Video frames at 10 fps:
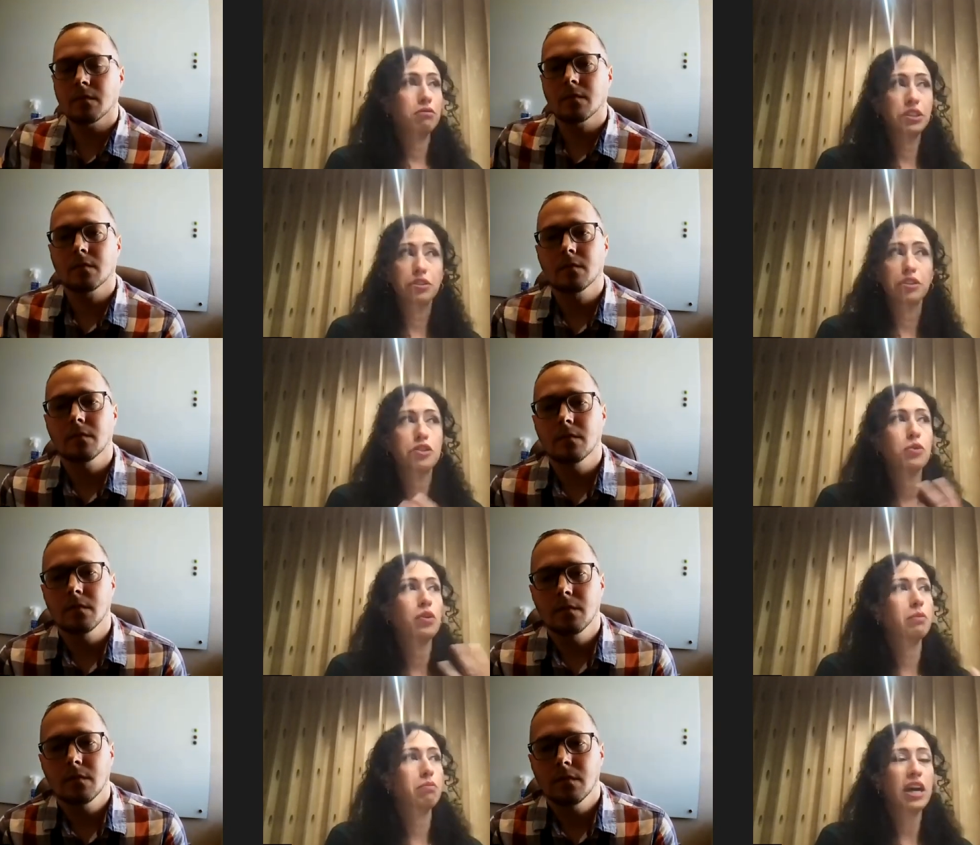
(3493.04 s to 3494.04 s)
Speaker 1: research
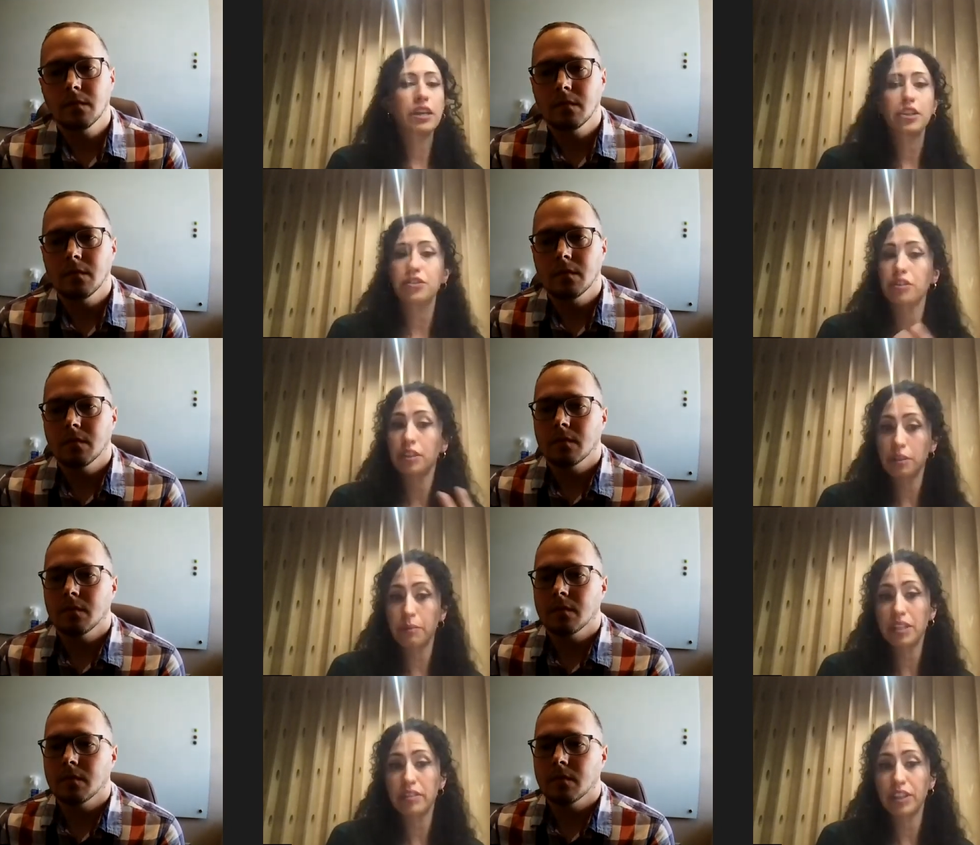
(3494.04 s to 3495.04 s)
or practice or in
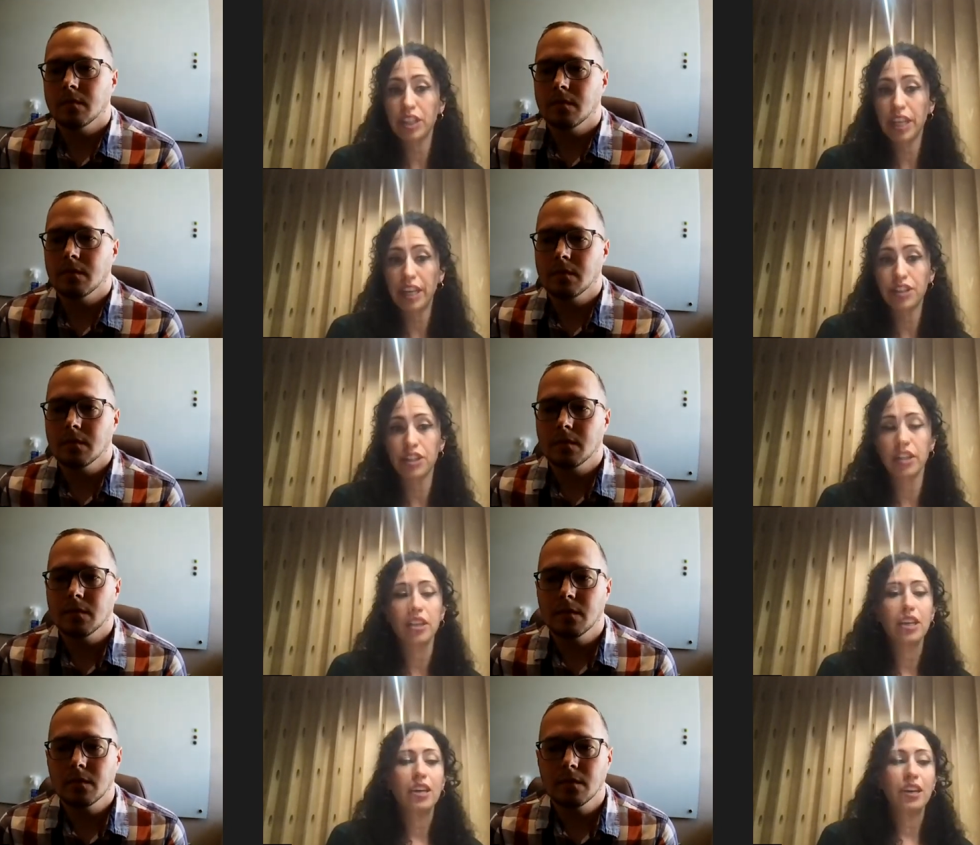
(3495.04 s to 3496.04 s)
domains of education
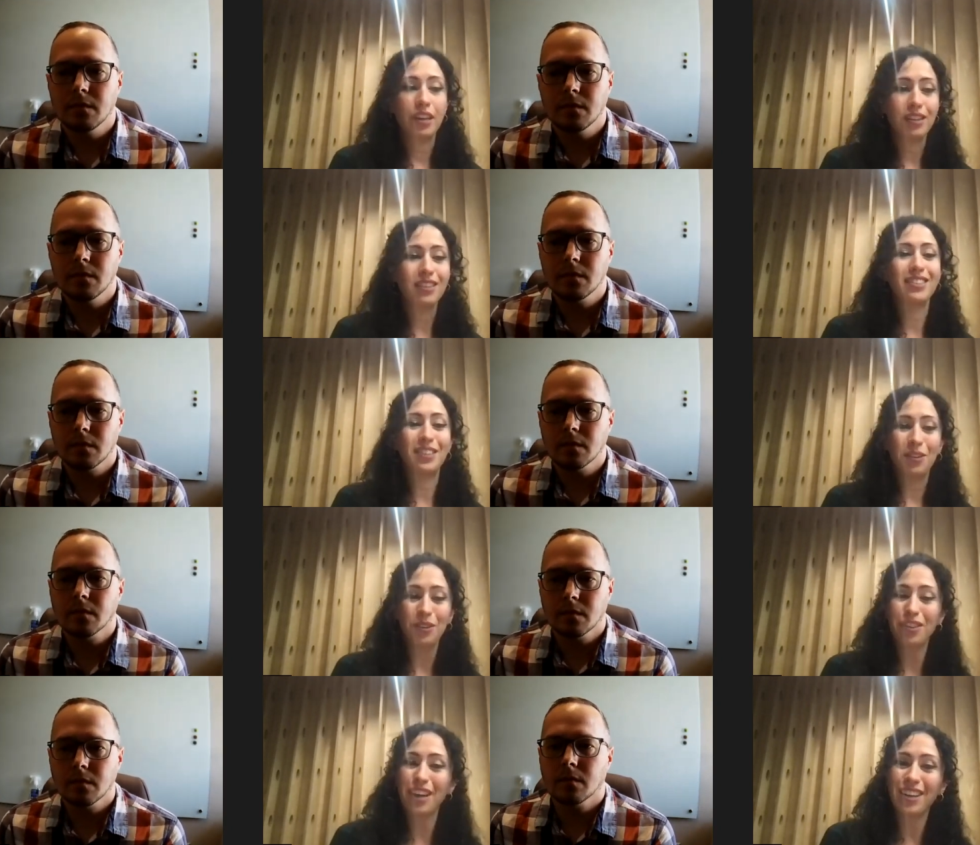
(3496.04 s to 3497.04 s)
it you know all
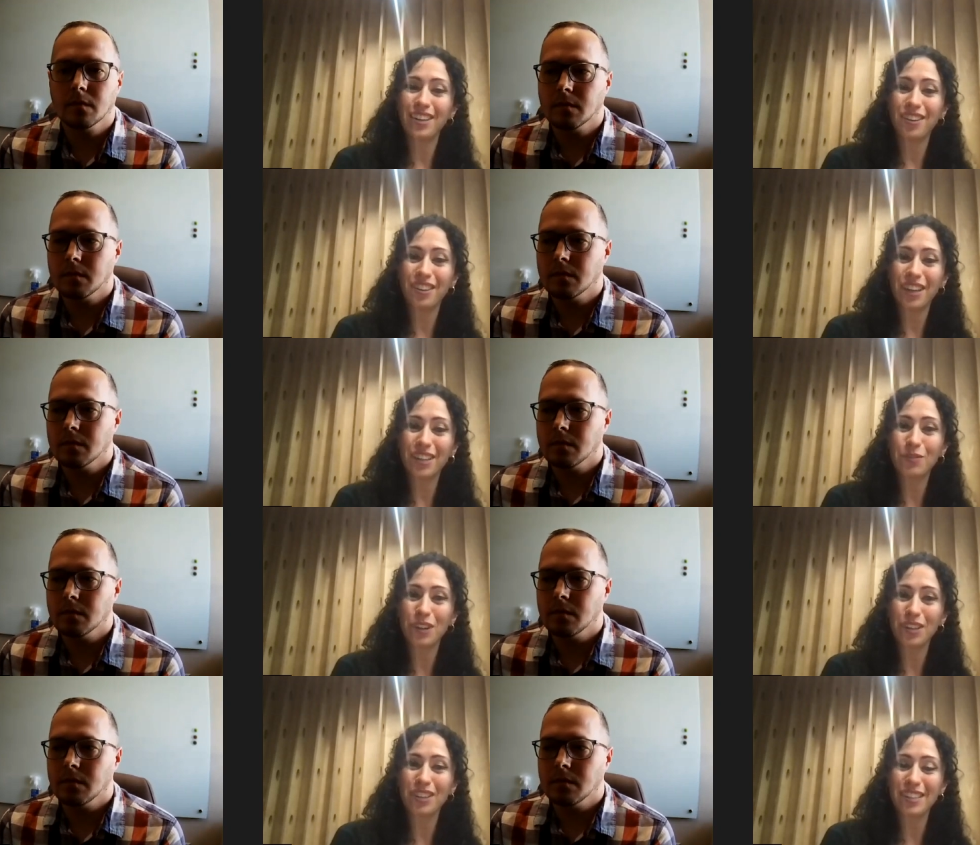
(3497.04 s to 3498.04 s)
that all that good
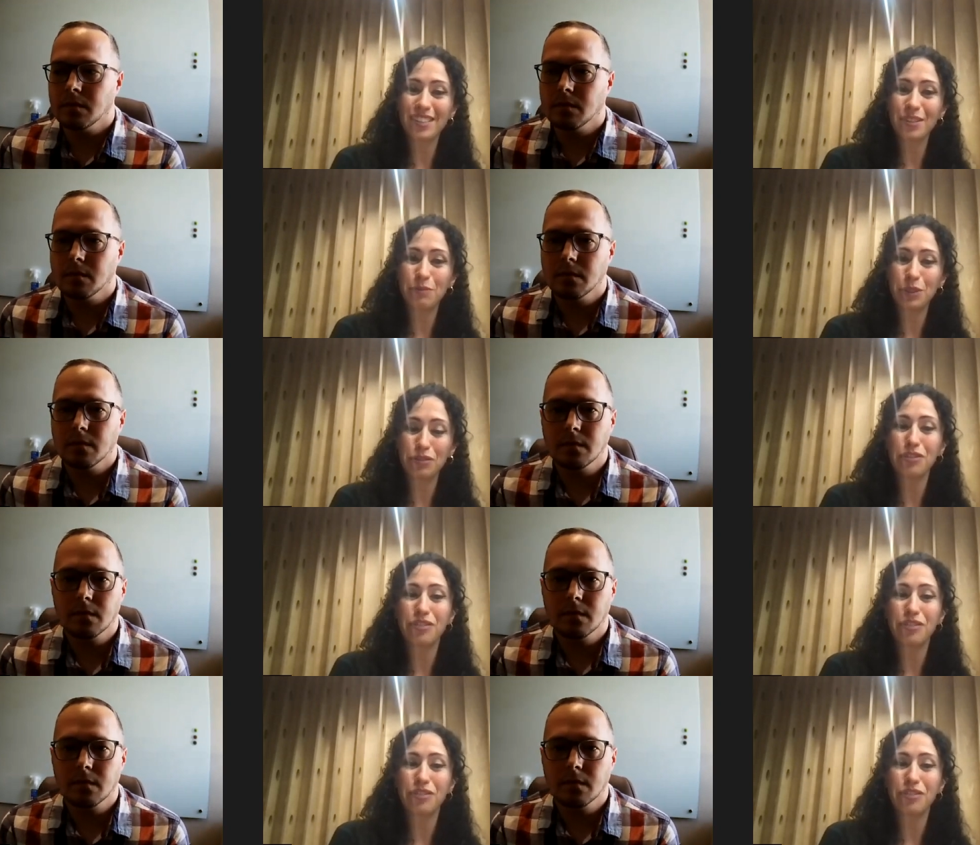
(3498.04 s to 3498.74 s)
work lays a beautiful